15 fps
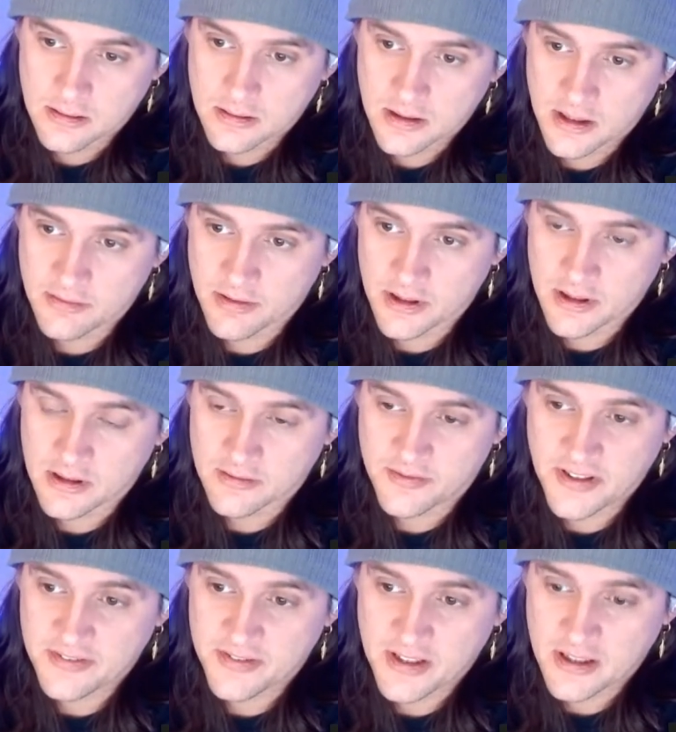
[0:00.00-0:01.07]
He really
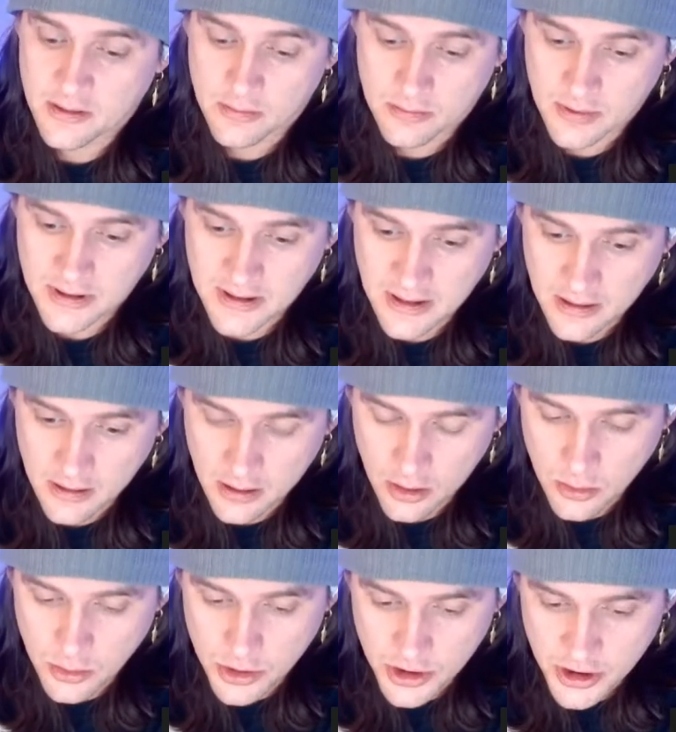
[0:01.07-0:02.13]
15. What?
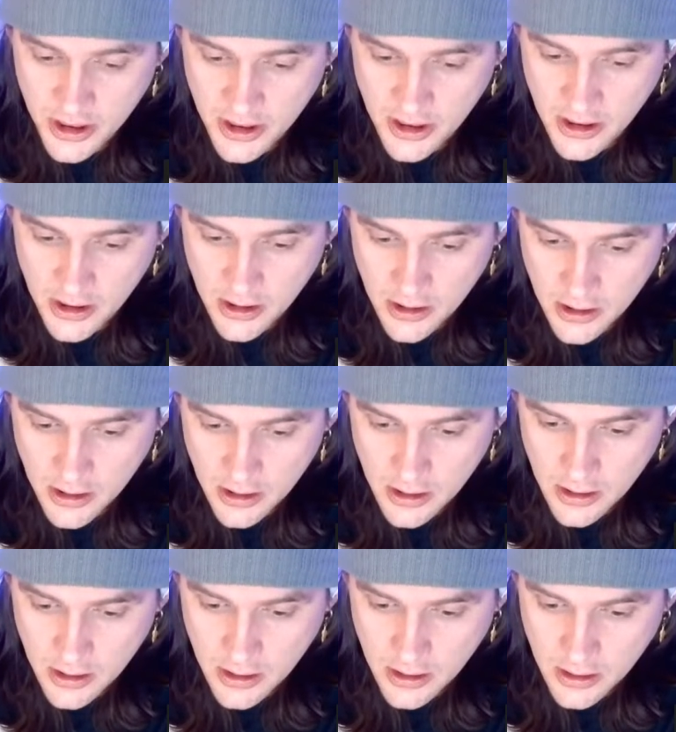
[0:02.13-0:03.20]
Oh shit.
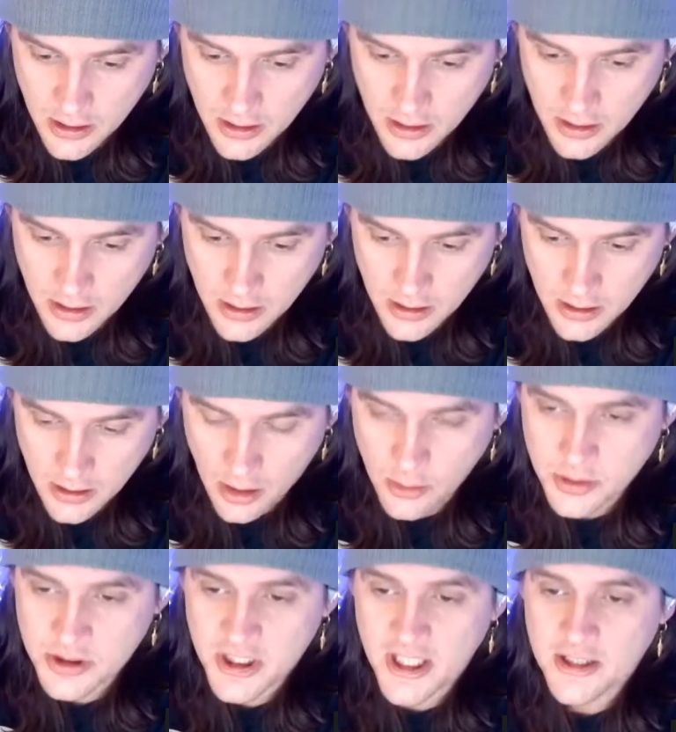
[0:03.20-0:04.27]
Oh,
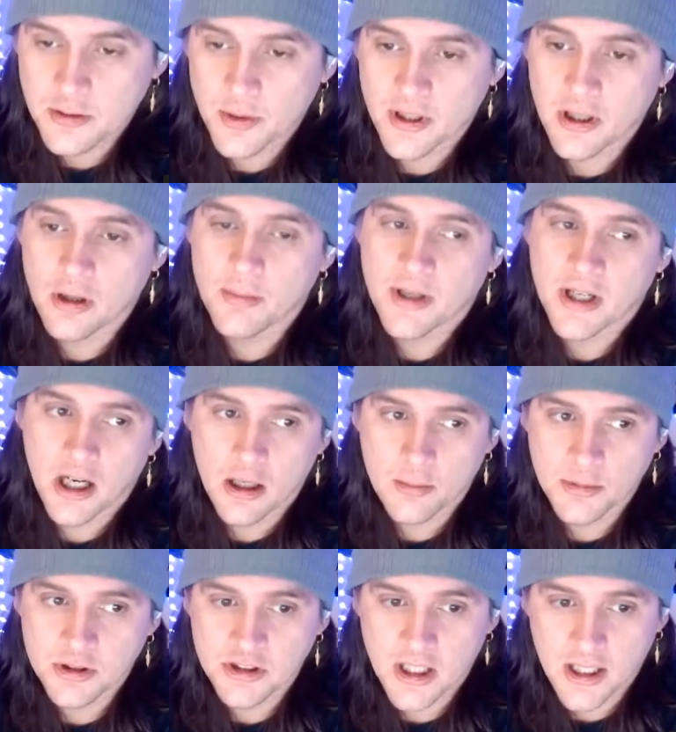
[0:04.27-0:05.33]
it's January. Oh my god. I
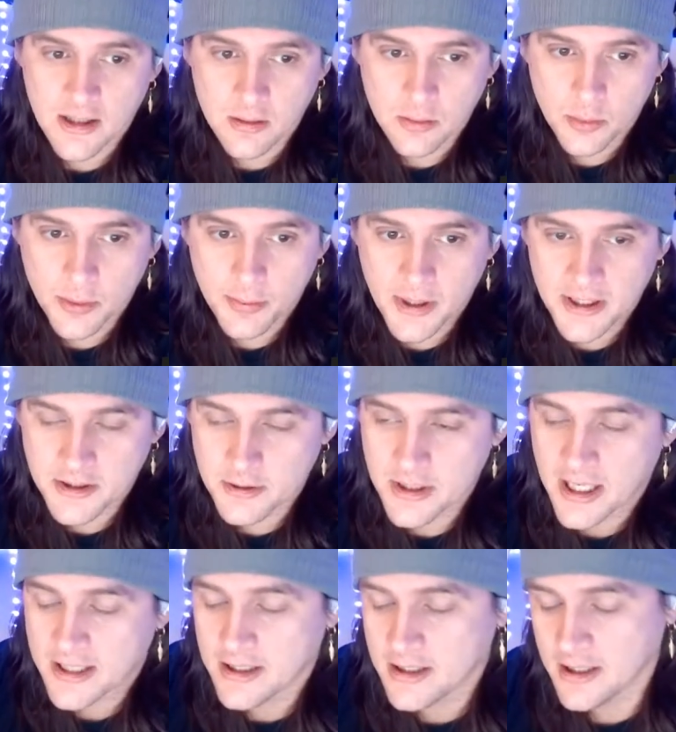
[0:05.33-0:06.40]
almost thought we played
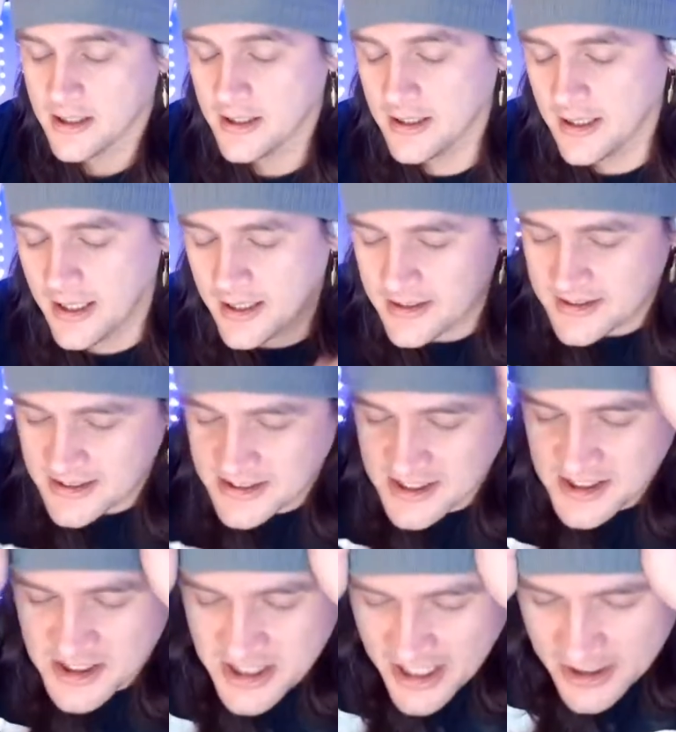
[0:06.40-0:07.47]
United. Since
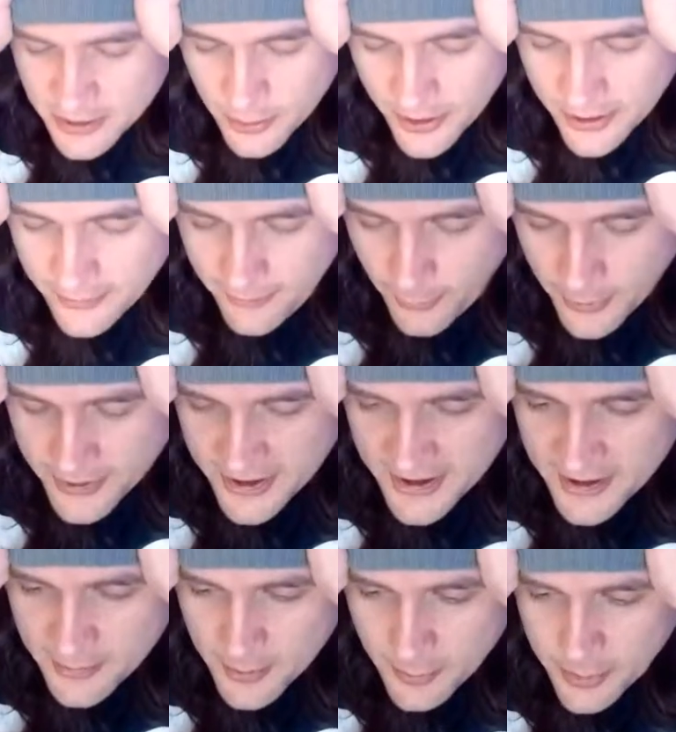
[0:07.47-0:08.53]
it's January
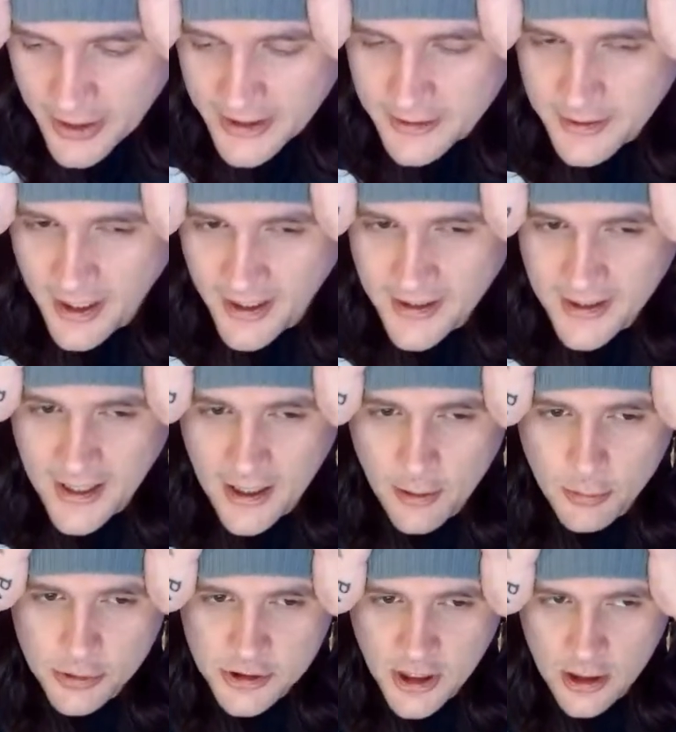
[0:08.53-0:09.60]
14th we play United, I
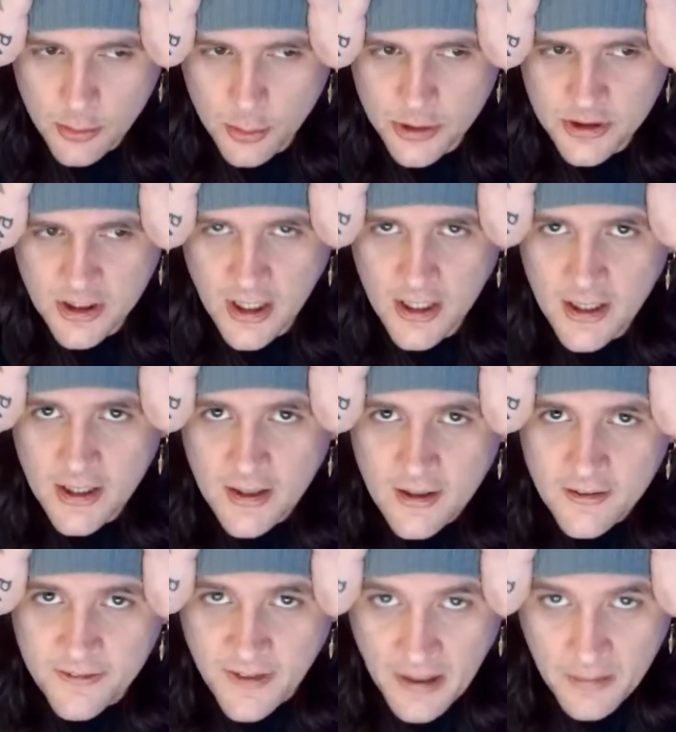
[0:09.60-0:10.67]
almost thought it was
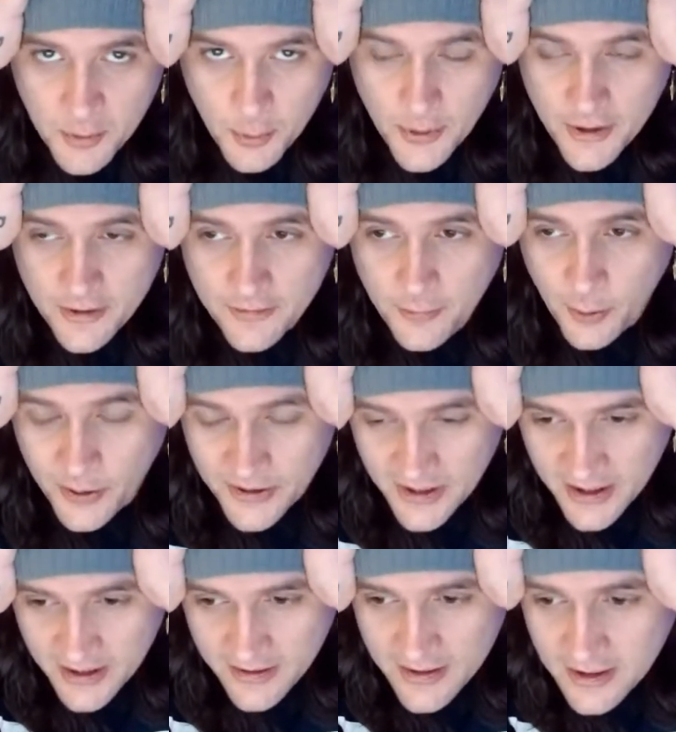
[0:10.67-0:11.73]
February
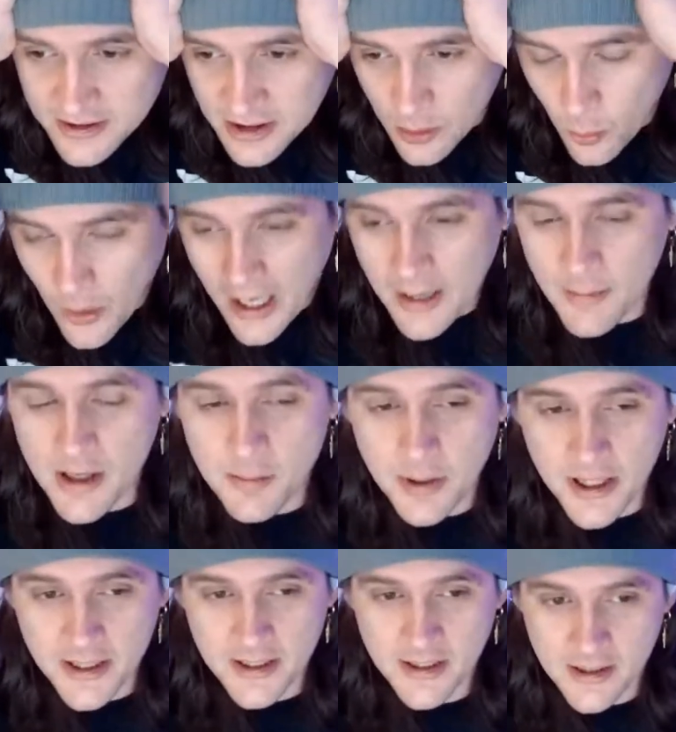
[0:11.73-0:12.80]
14th, and I was like, why am I
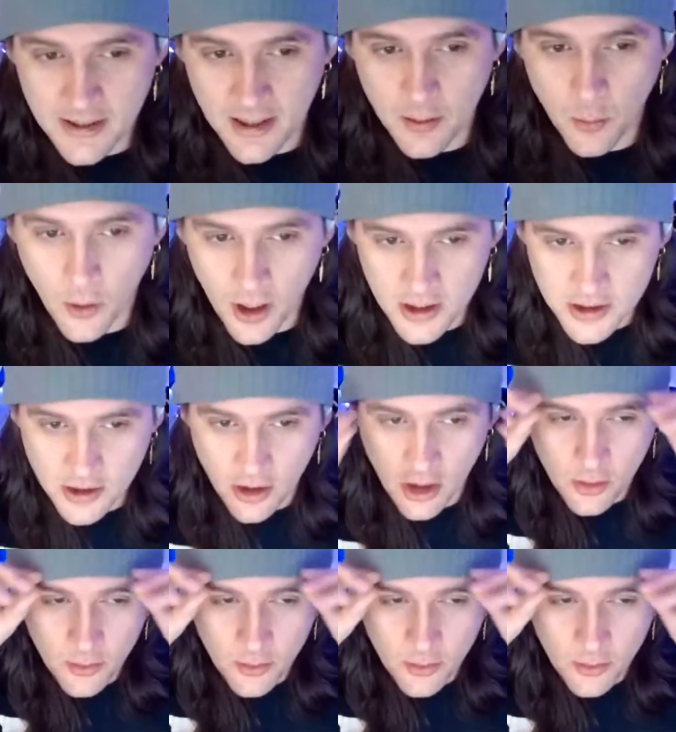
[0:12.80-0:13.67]
planning a watch along